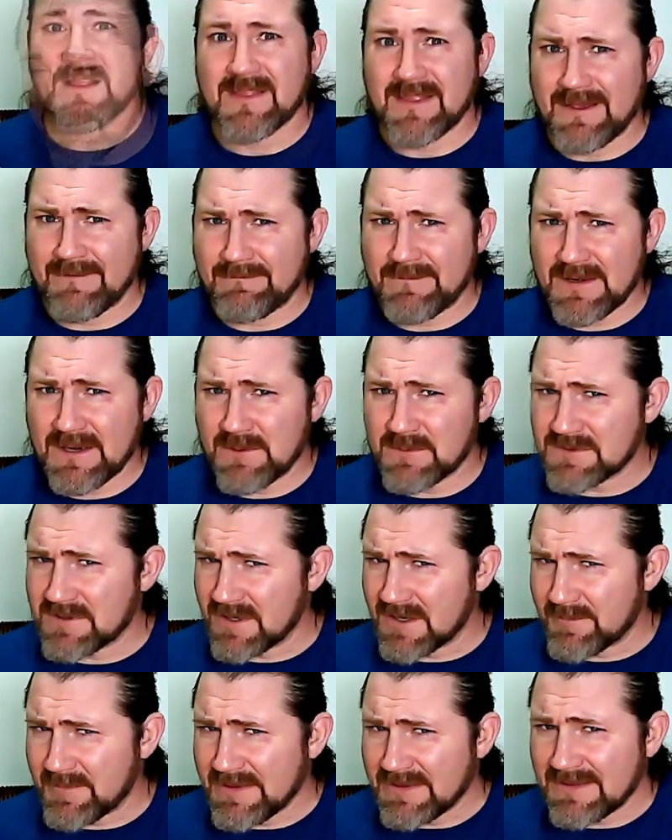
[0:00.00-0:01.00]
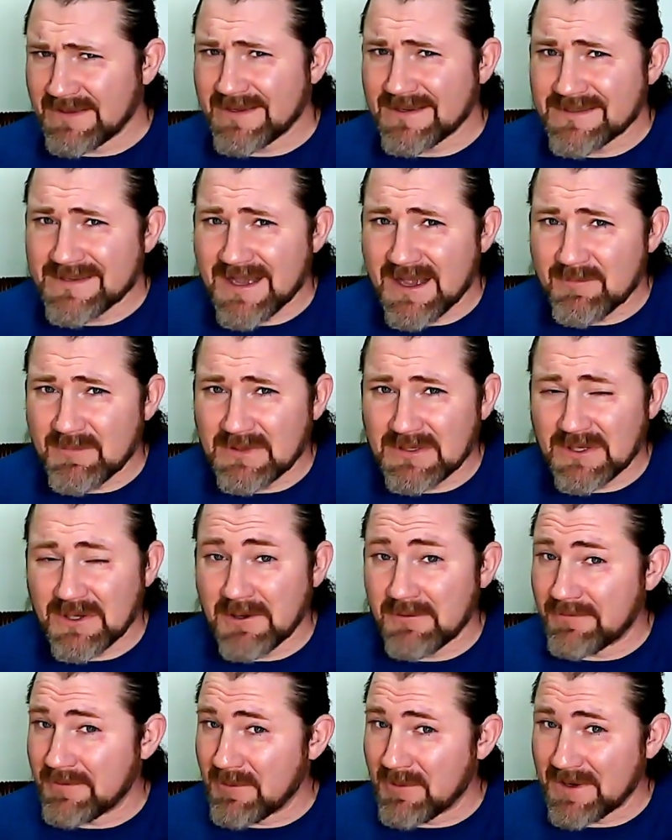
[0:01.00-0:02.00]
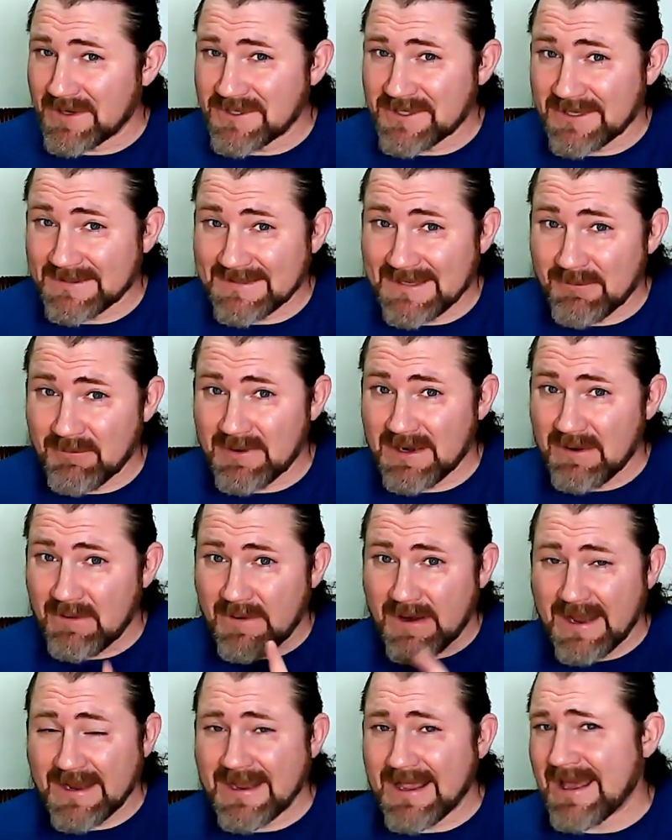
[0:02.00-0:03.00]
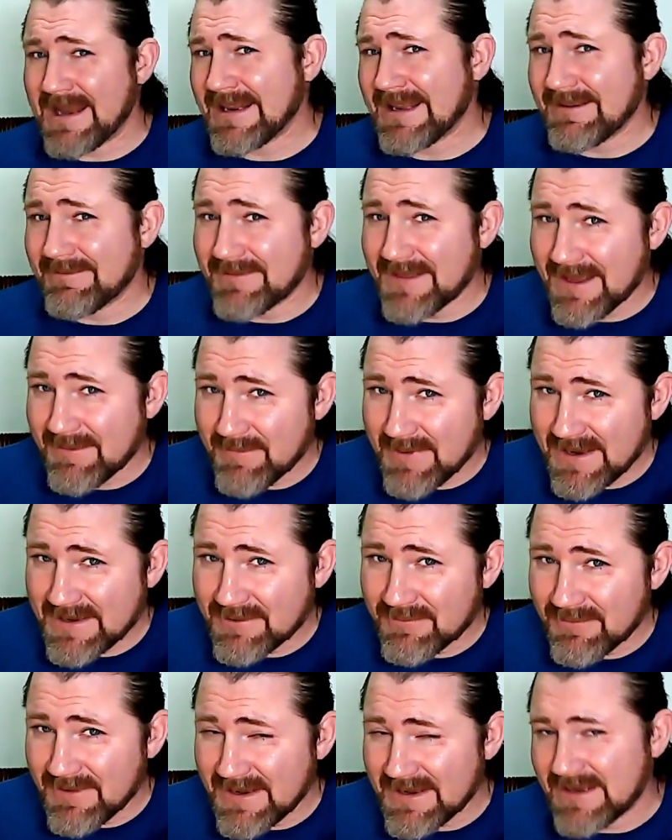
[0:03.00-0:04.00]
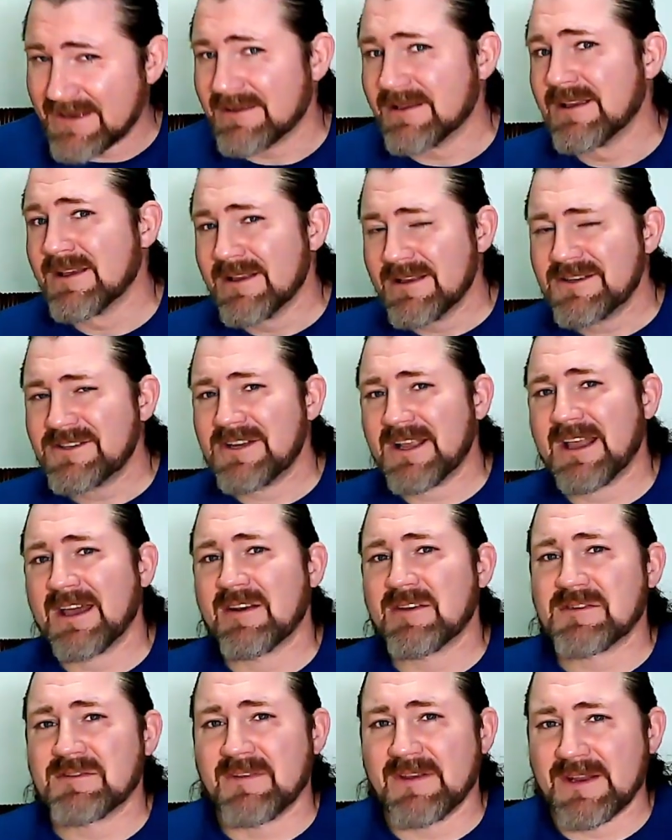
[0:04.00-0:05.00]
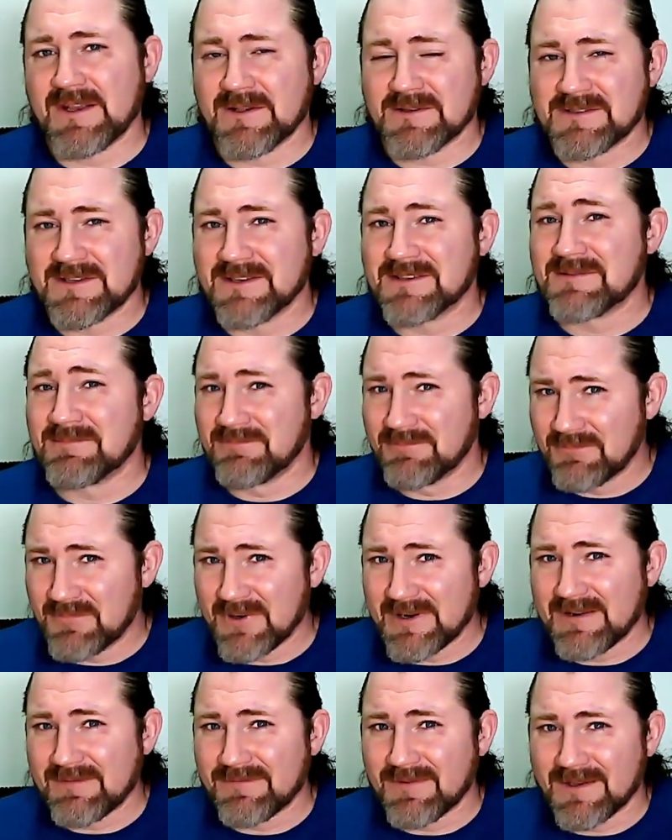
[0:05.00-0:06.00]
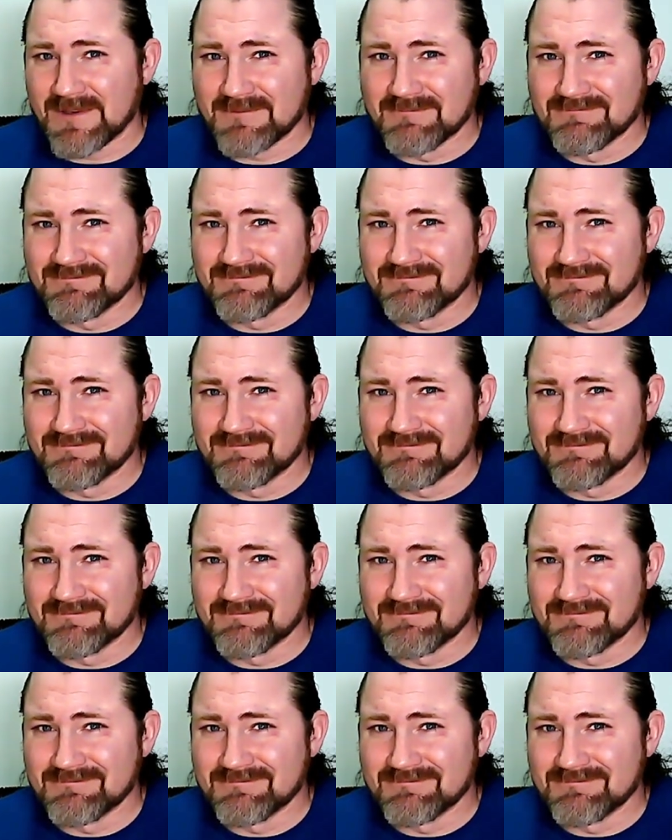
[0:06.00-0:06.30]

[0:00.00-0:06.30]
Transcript: That video is going to be linked down below if you want to check that one out. I got to give that man credit. Check out his videos. He's pretty fun.